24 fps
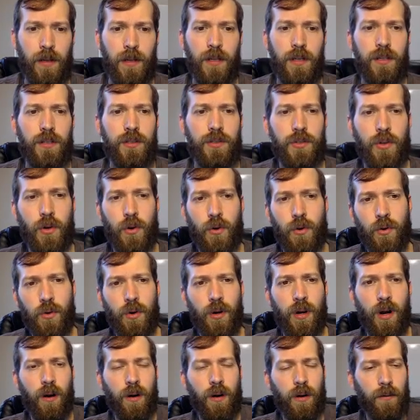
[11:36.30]
So
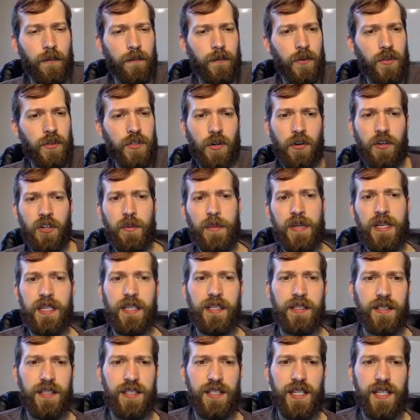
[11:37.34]
our first argument
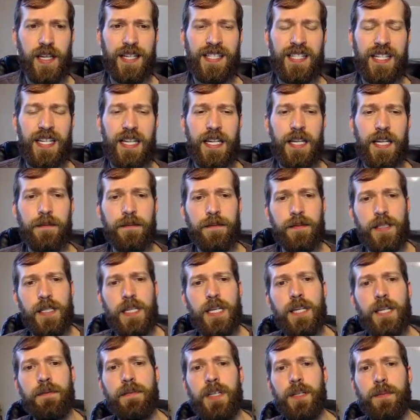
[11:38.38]
here says, if
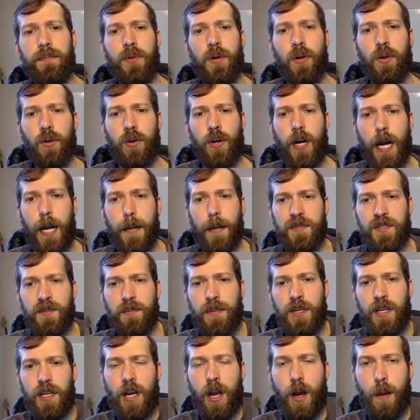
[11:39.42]
TV programs
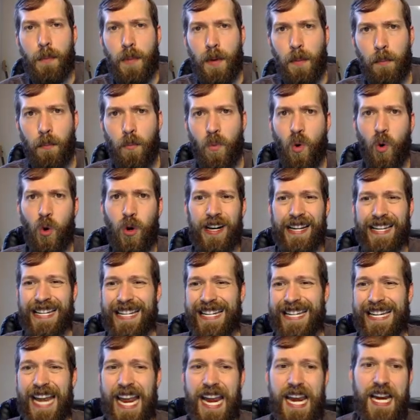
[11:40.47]
become more
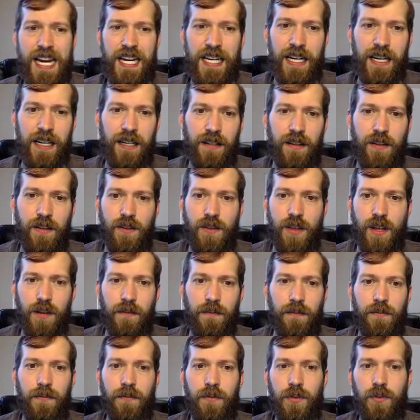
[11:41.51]
inane, then
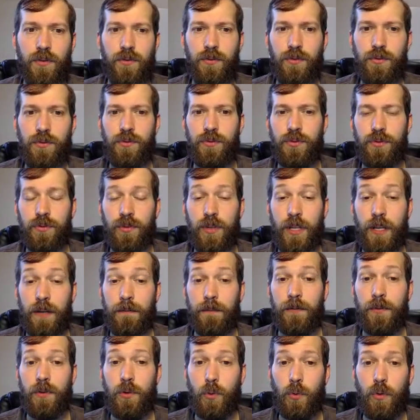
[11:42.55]

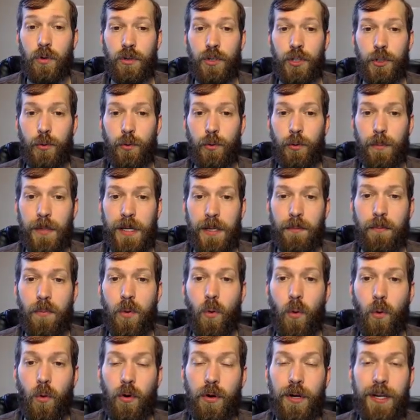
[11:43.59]
viewers will be
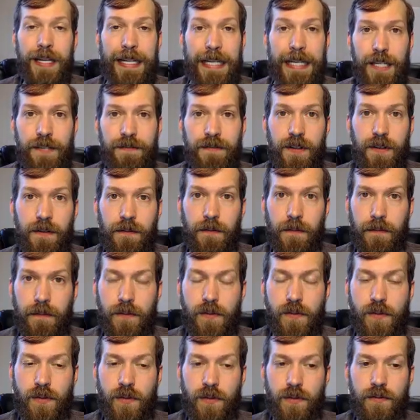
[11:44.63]
bored even
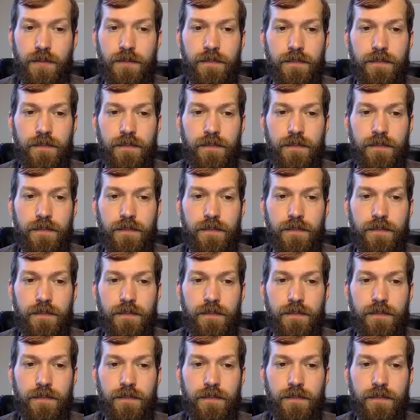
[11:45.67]
further.